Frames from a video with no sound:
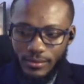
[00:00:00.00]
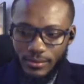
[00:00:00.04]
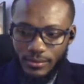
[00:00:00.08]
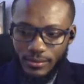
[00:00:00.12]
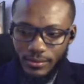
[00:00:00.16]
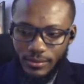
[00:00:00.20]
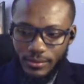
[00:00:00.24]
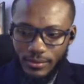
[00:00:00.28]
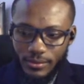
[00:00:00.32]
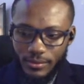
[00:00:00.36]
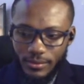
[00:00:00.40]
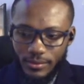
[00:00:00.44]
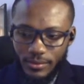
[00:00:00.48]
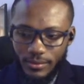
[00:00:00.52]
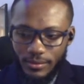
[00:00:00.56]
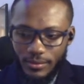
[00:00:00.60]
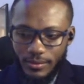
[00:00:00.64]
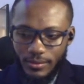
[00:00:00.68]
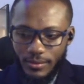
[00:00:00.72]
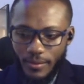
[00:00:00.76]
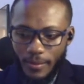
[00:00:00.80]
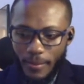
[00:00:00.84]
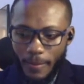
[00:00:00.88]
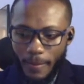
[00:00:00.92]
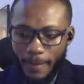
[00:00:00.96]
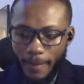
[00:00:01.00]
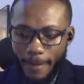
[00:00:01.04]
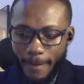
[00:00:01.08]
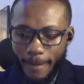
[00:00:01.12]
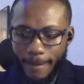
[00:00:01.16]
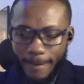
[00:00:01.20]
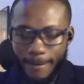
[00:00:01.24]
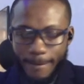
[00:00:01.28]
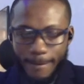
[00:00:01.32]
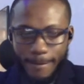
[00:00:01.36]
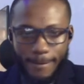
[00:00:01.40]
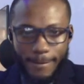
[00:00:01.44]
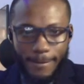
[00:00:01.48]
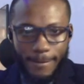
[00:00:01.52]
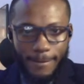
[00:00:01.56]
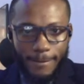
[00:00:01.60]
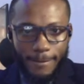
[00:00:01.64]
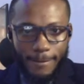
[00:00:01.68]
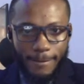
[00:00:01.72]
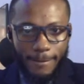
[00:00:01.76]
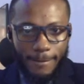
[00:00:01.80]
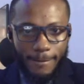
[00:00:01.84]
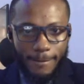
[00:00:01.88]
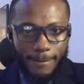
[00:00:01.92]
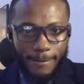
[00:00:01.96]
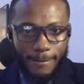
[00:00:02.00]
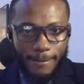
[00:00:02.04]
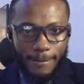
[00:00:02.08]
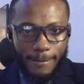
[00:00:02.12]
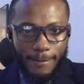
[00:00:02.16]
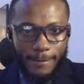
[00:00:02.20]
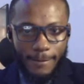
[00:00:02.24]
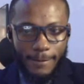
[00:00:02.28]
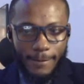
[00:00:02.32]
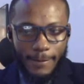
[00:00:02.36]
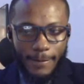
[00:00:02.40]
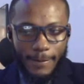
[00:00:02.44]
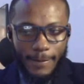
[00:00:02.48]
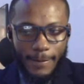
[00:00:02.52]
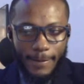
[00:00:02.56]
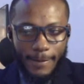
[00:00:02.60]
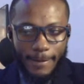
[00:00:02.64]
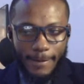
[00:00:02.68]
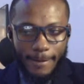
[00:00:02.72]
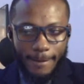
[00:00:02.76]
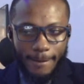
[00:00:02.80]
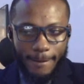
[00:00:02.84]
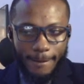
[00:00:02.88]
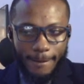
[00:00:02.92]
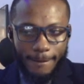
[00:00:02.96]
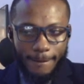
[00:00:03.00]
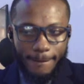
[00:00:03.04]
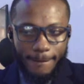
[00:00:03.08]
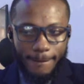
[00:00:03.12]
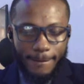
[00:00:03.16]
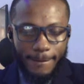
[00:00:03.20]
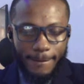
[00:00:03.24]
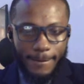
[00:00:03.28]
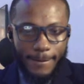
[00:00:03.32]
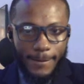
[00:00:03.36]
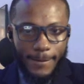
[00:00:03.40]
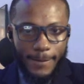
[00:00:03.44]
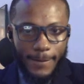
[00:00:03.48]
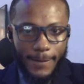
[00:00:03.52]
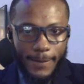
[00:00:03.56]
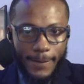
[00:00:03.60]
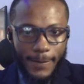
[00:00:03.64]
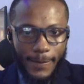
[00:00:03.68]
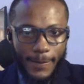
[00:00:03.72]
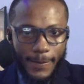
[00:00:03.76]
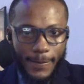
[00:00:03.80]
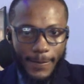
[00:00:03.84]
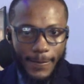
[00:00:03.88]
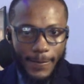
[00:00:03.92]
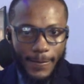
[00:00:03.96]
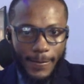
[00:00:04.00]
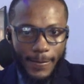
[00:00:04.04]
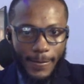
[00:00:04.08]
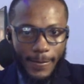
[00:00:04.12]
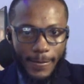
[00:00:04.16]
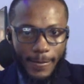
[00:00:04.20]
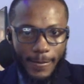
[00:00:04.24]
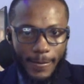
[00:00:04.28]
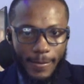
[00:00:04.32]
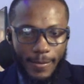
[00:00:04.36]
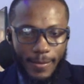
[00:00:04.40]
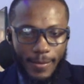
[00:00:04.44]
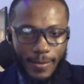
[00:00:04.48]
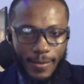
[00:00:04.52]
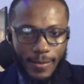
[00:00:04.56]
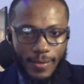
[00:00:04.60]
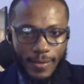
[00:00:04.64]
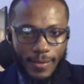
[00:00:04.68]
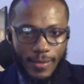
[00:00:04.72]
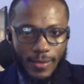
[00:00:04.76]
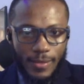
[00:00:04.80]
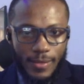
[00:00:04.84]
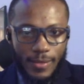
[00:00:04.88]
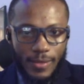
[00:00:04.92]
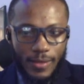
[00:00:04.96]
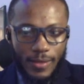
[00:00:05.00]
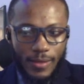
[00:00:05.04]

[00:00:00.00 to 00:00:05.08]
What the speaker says: The person shown says nothing.